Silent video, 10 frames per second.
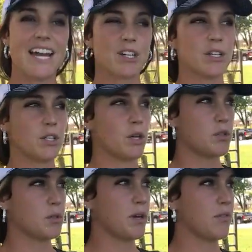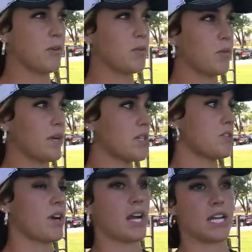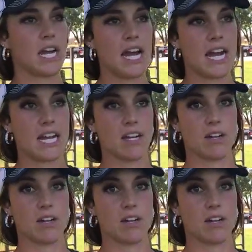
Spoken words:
I couldn't go straight from the racetrack high